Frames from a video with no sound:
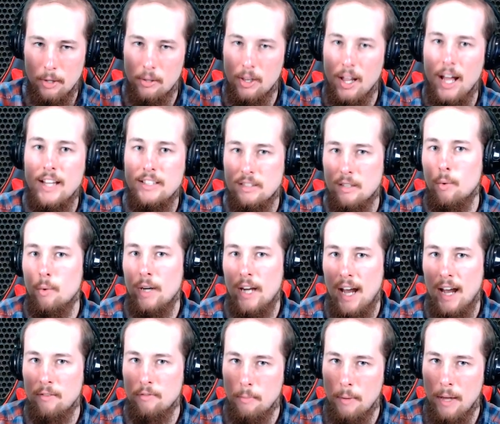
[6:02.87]
class is going to
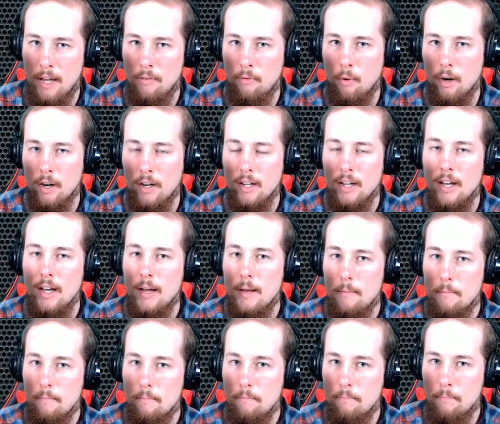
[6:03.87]
have to pay for it.
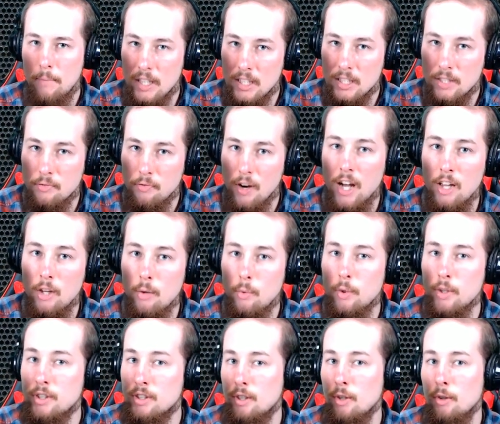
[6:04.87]
But his
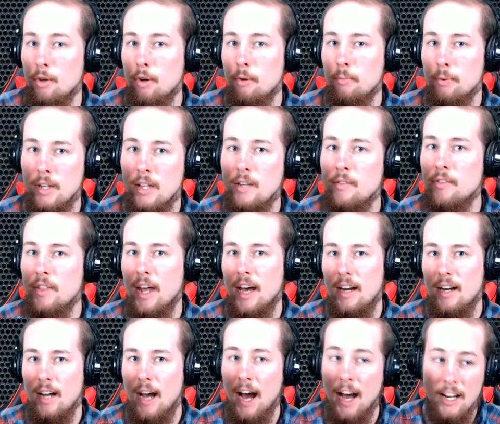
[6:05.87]
followers still don't believe
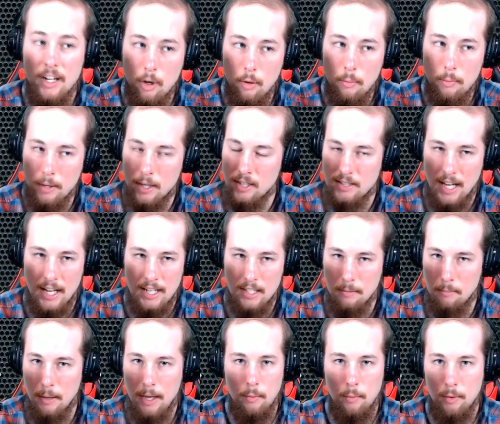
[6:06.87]
that. I know because I
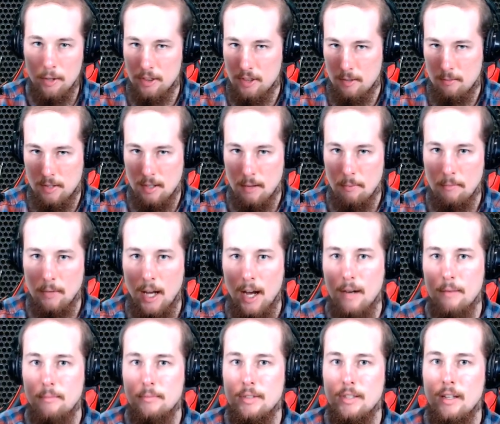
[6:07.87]
debate with them
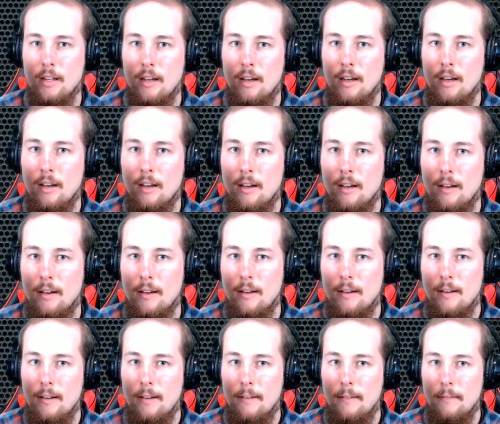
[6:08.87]
sometimes.
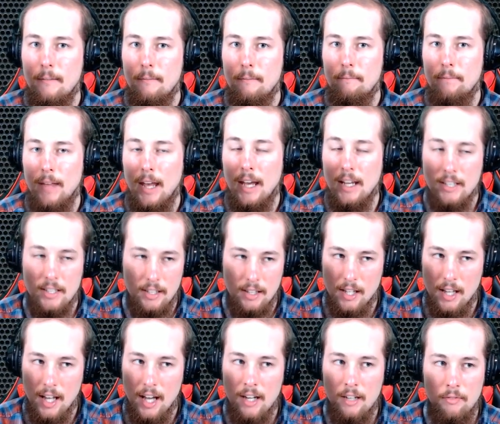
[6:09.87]
And a
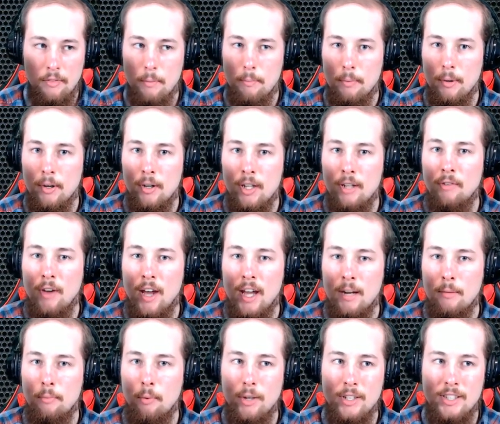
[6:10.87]
lot of the Bernie
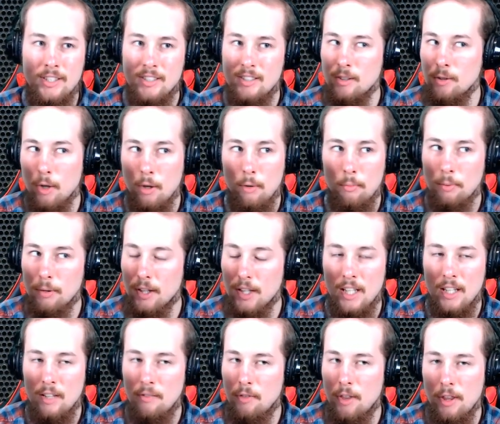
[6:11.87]
fanboys still don't
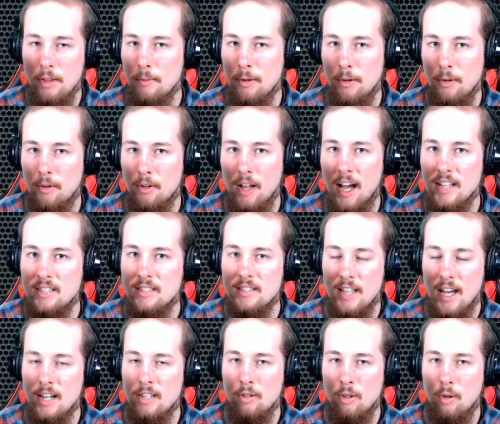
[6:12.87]
believe that the middle class is
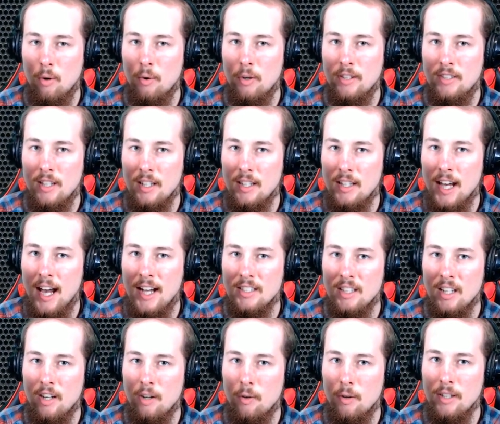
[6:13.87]
actually going to see a tax
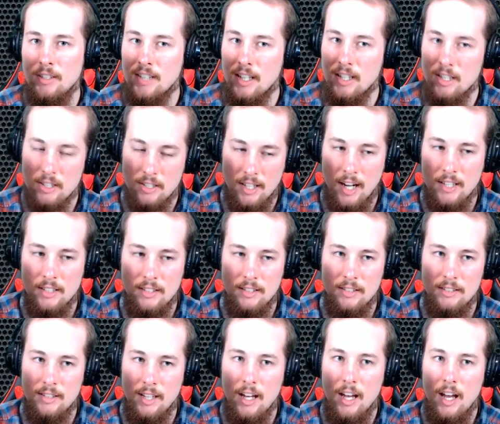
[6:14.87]
increase. They just constantly
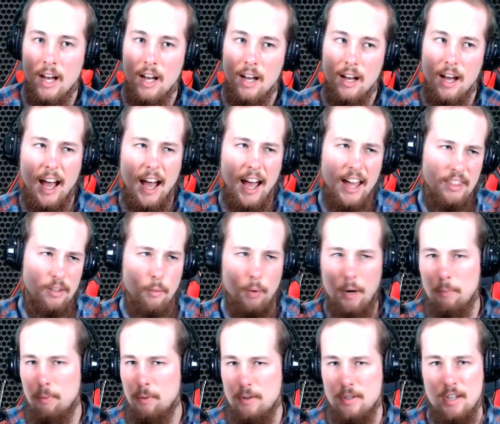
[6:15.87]
say, ah, the
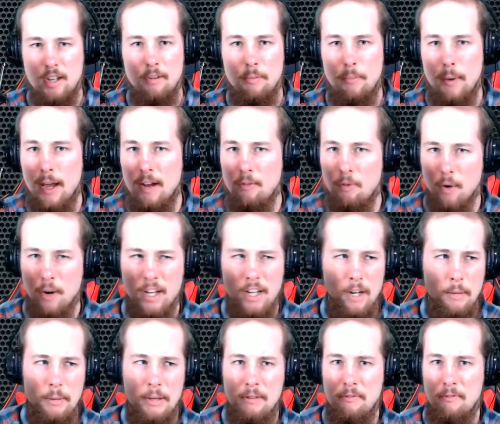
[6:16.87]
1% will pay for it. It'll
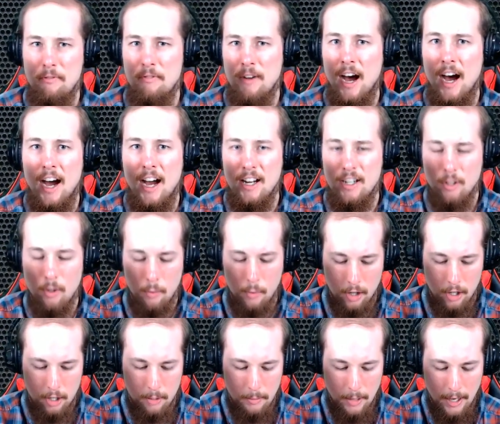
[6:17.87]
be fine. Don't
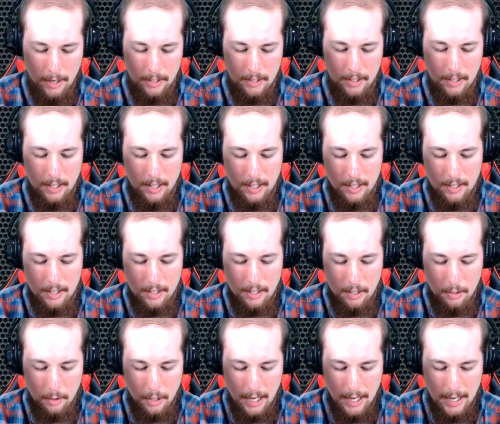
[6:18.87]
worry about it.
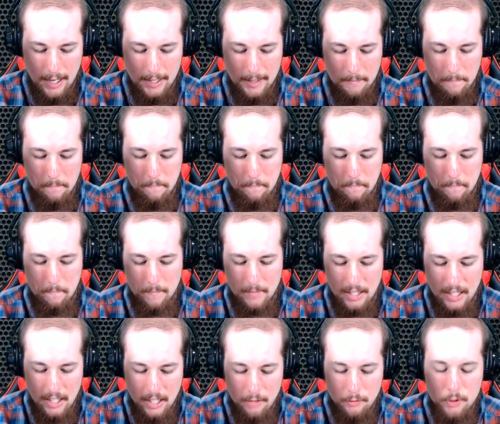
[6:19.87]
Okay.
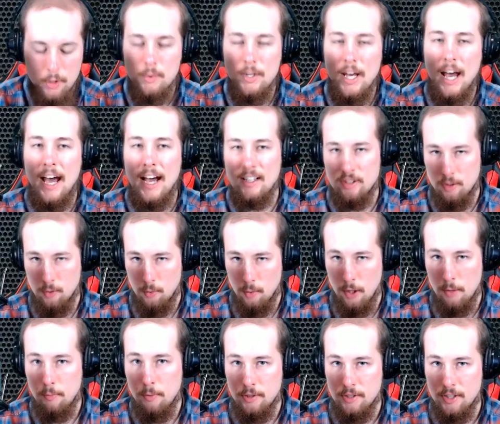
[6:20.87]
If you tax the
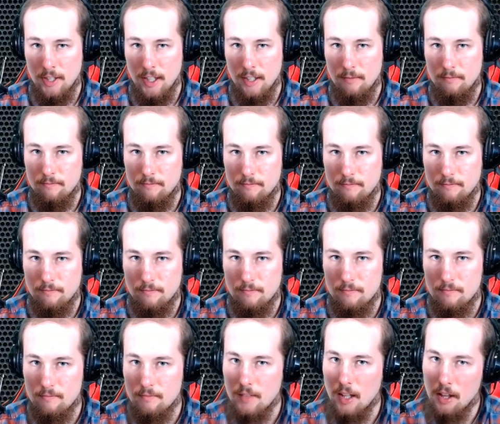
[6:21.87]
1%,
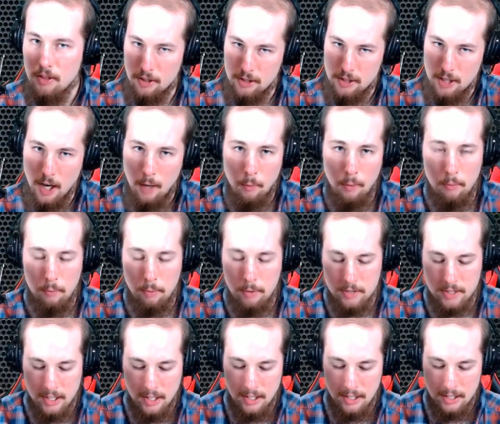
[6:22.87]
the top
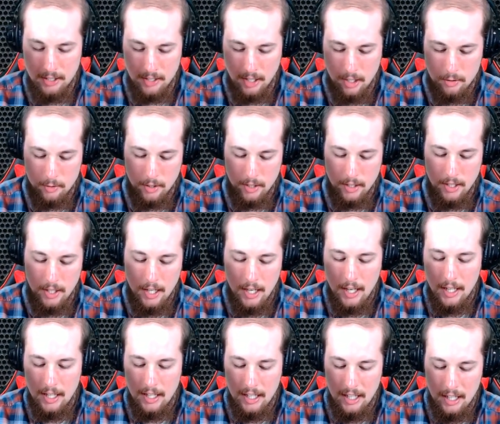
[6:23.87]
1% in this country,
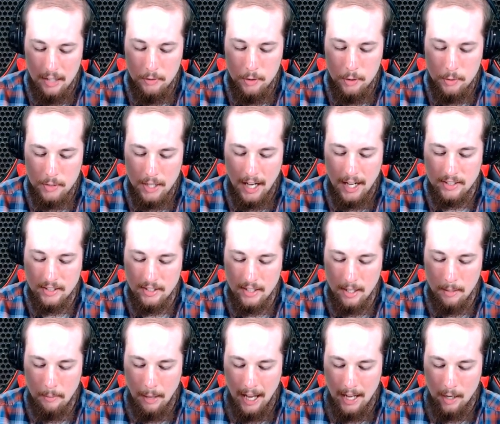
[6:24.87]
if you tax
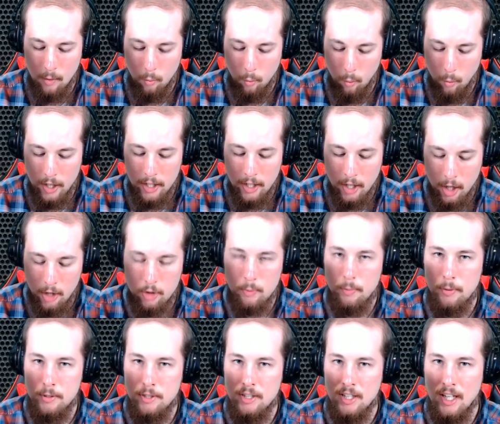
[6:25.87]
them at
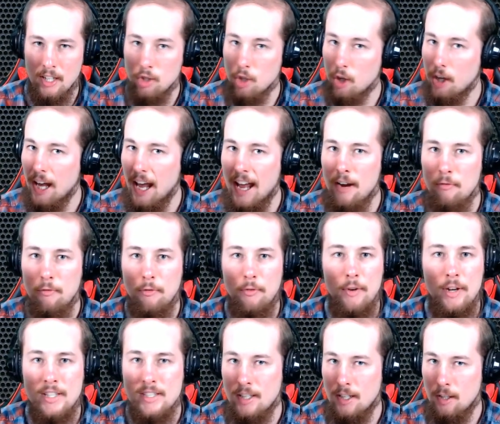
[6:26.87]
100%, took
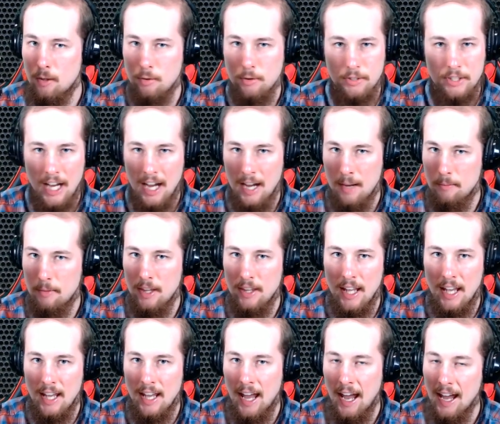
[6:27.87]
every single dime that
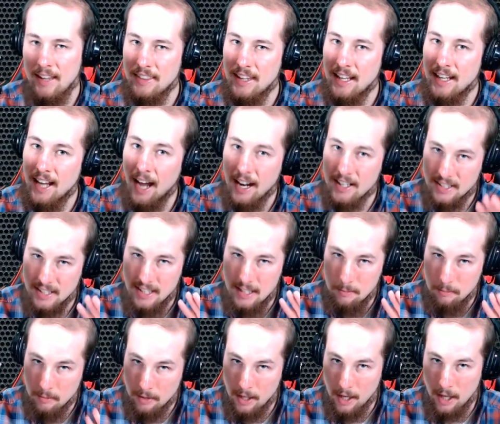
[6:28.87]
they had, they got to
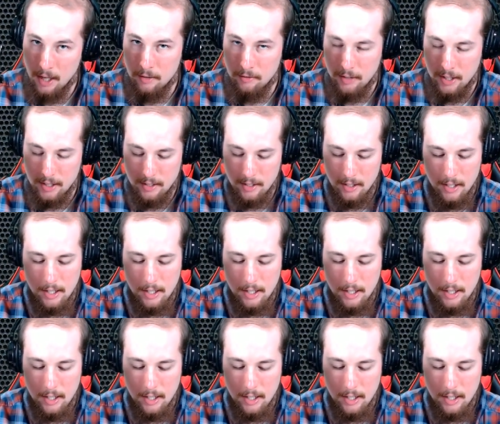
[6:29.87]
keep none of it.